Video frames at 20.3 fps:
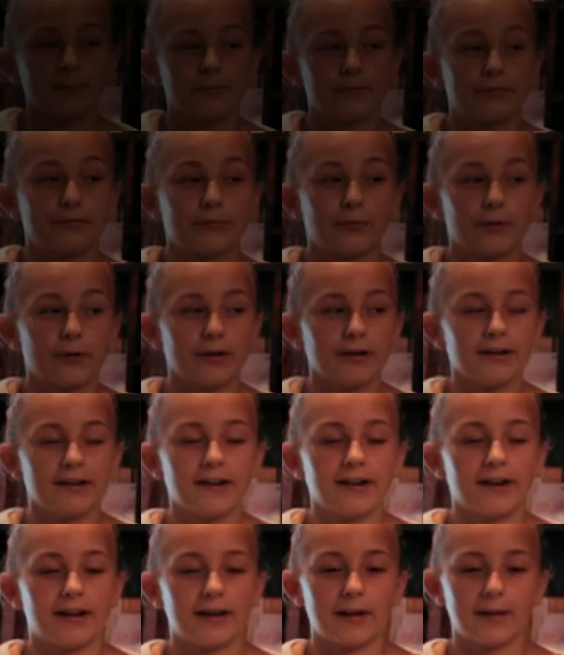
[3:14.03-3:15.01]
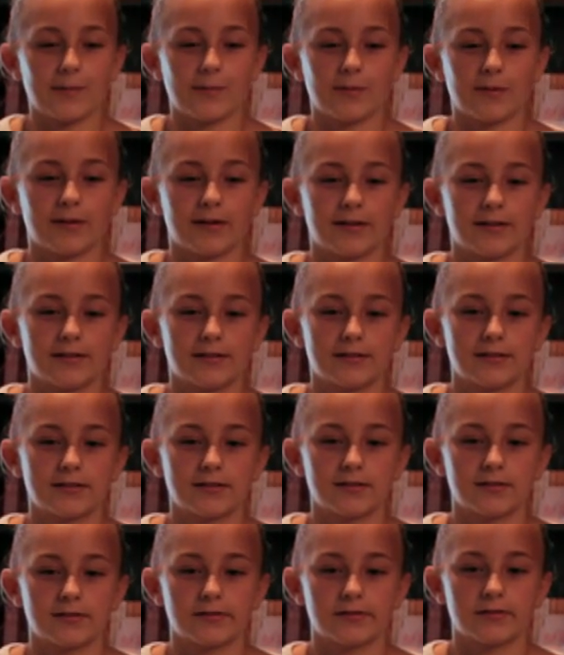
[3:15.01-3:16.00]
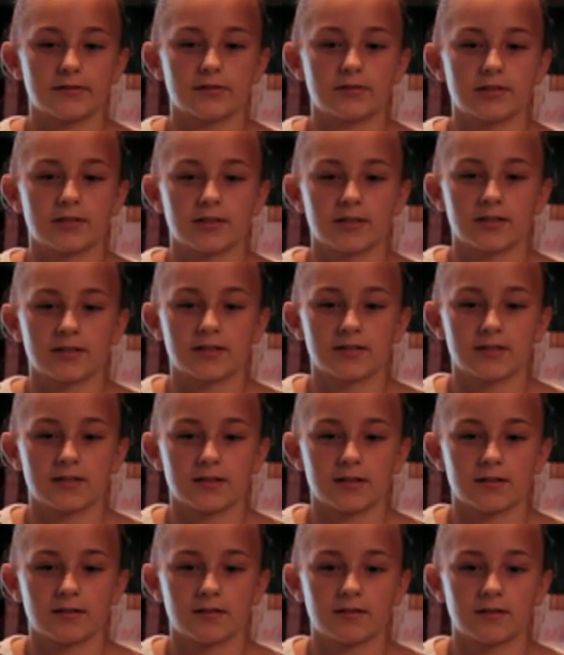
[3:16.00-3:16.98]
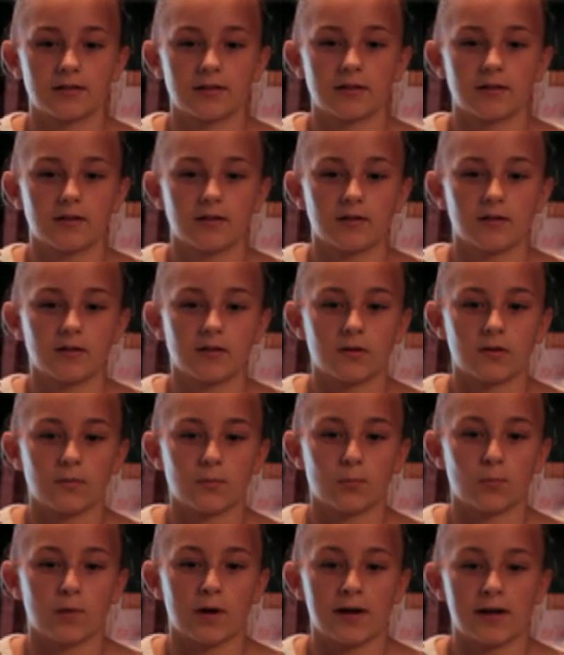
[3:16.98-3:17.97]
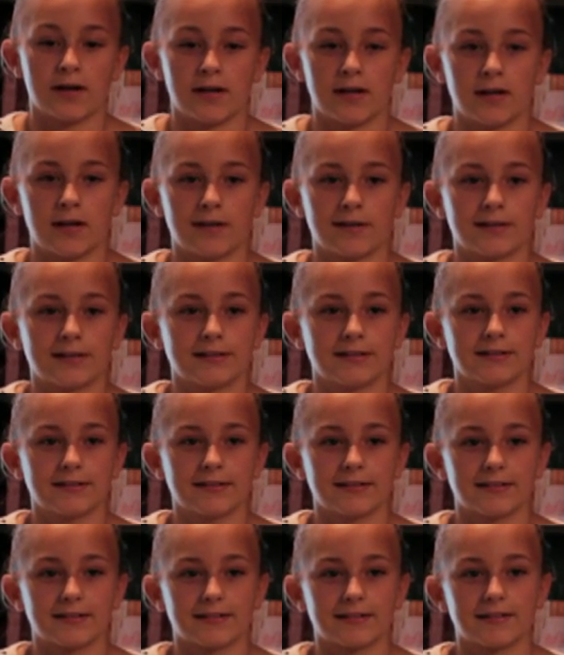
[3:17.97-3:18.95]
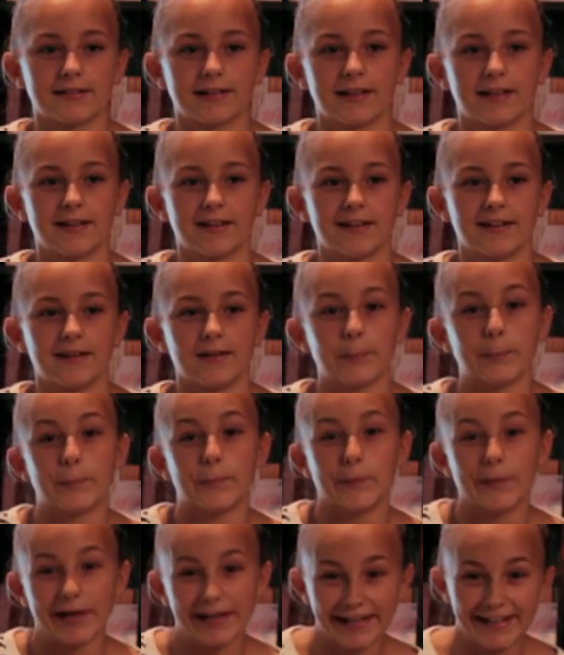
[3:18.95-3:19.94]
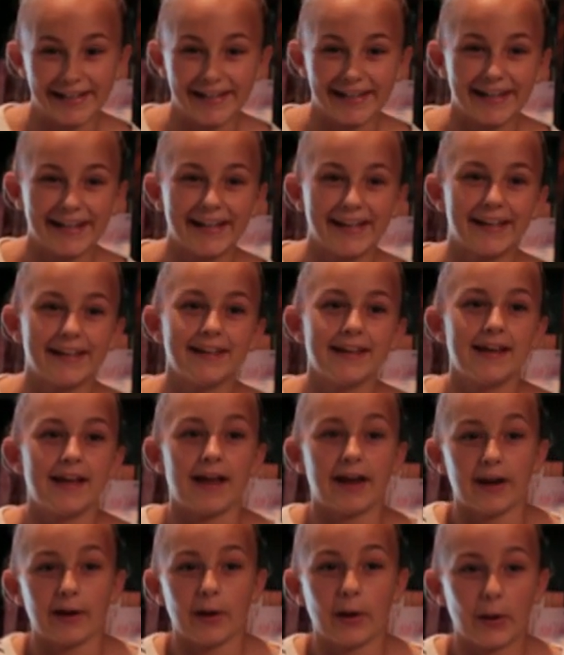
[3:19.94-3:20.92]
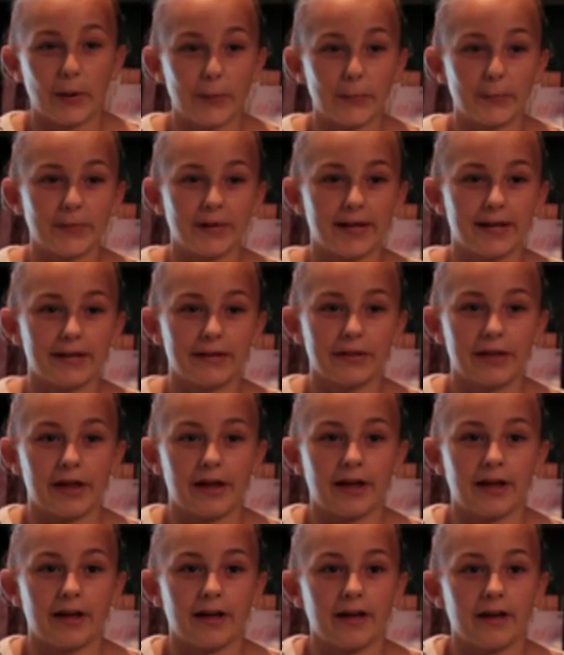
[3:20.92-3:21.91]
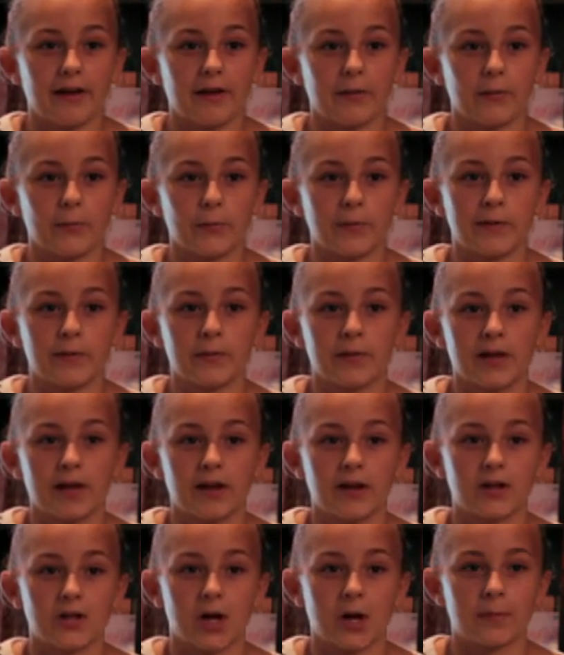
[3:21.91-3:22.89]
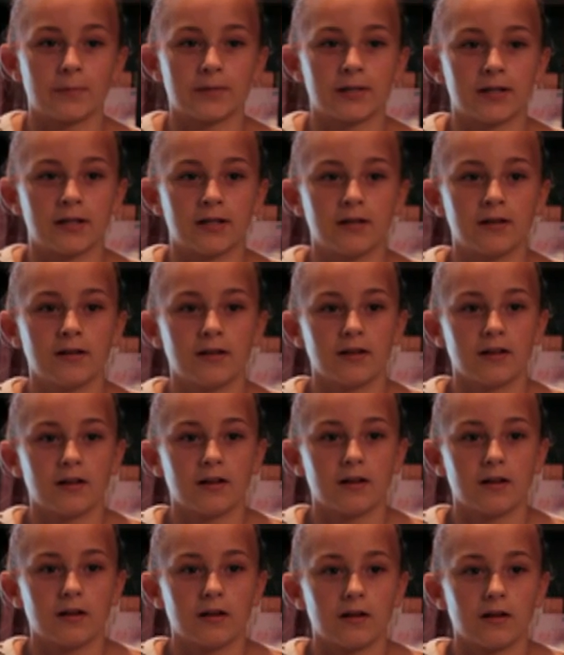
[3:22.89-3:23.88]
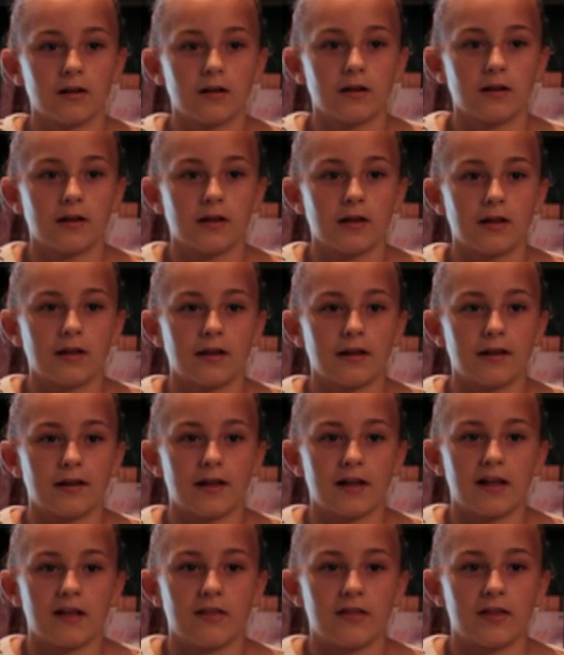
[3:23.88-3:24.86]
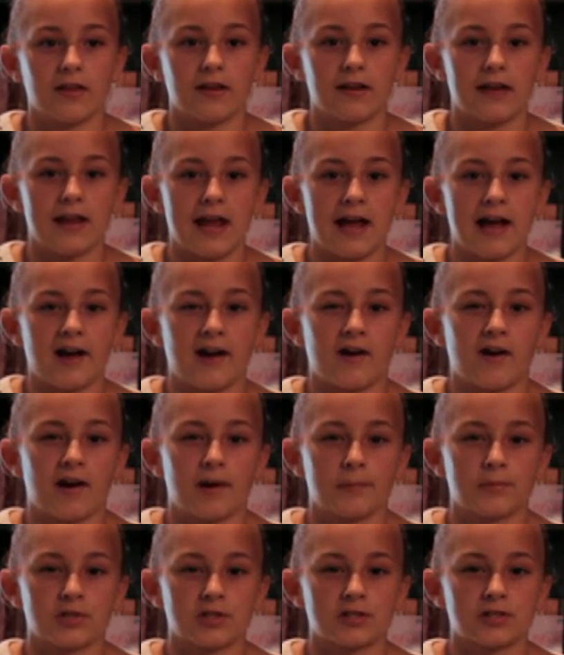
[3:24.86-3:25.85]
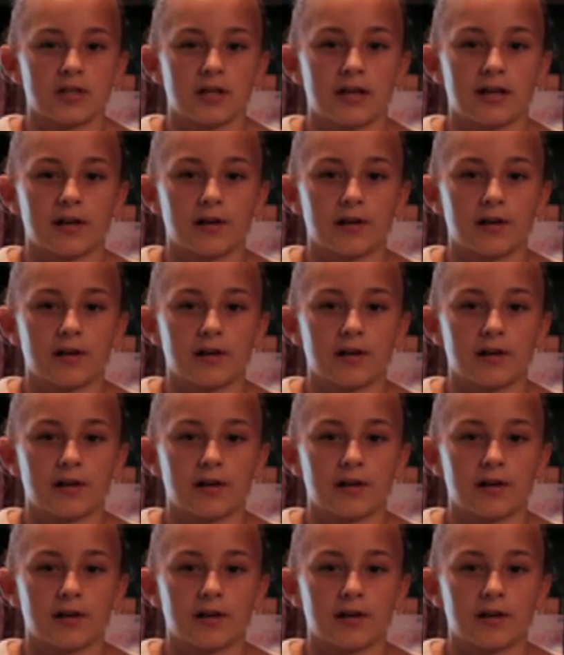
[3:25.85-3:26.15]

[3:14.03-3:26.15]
Before, I was just waiting and hoping that we would get adopted. And then now I'm just